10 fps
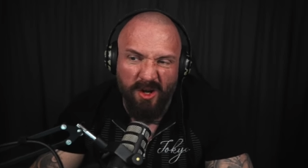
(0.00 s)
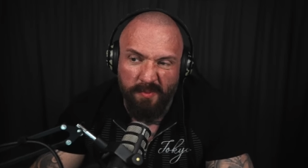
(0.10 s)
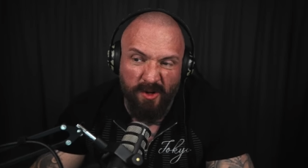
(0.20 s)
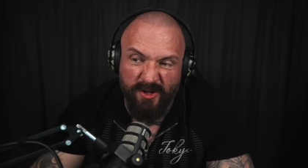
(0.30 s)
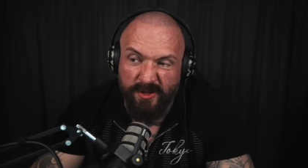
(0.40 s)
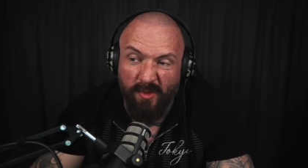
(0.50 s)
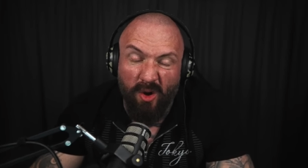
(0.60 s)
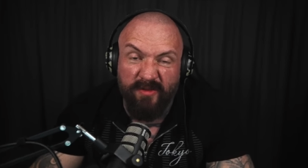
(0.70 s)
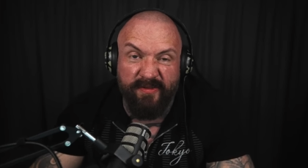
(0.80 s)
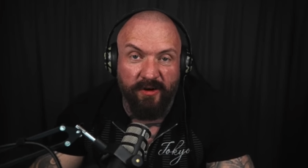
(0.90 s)
not going to punish them
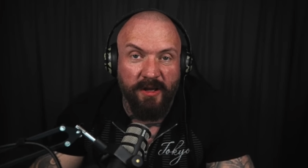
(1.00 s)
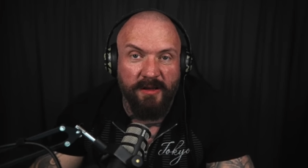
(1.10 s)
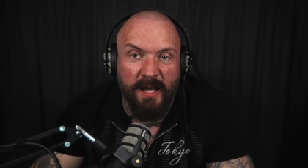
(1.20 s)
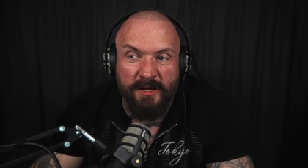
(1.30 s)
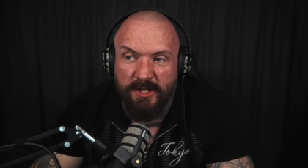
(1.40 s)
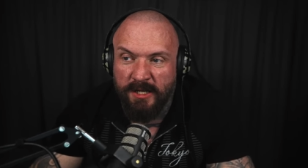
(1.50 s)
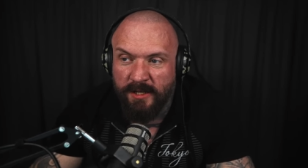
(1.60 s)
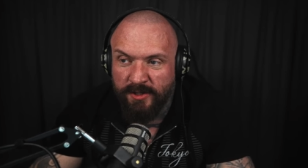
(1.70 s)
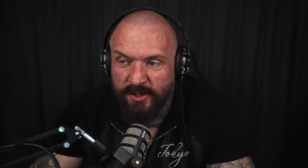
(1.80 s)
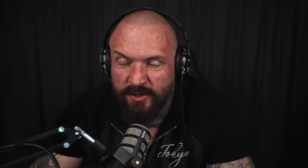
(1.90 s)
all for it, actually.
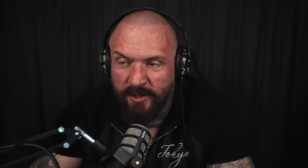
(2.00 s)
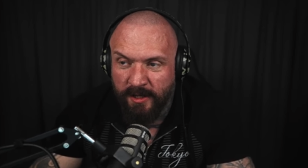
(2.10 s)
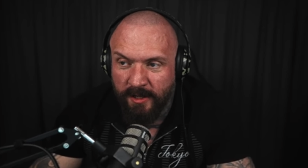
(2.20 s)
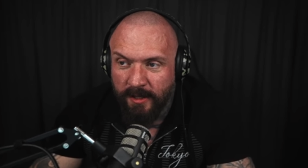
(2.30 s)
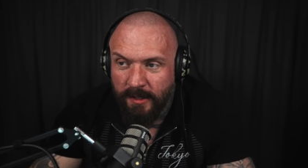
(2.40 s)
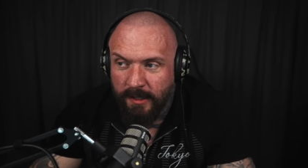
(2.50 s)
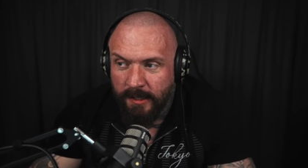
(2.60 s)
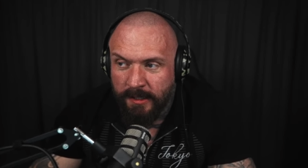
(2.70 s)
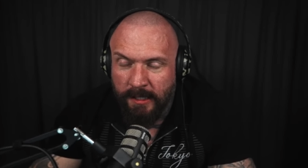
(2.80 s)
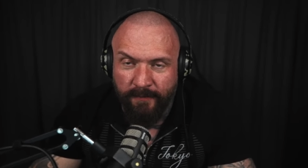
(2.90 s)
You're just going to
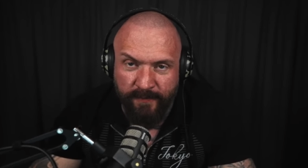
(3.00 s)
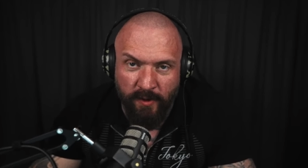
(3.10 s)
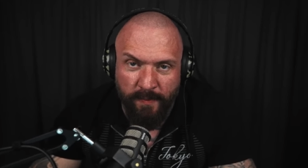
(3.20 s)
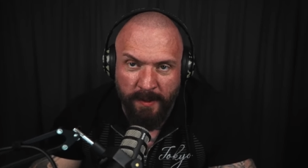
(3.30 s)
kill a few